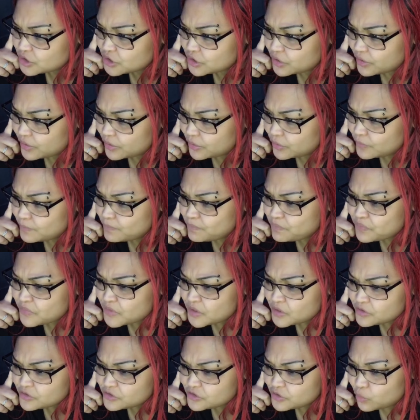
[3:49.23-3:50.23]
though,
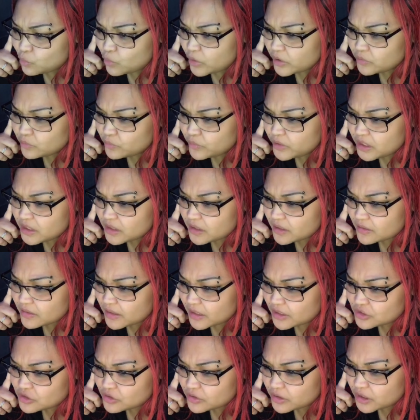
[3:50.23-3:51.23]
so one weekend they
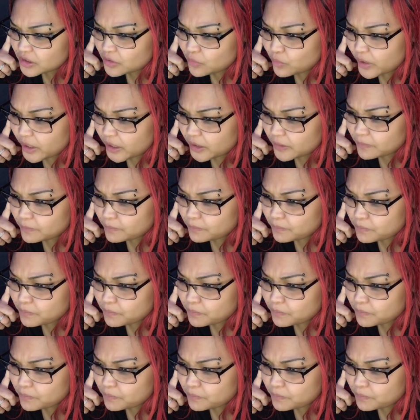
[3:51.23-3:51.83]
took it away.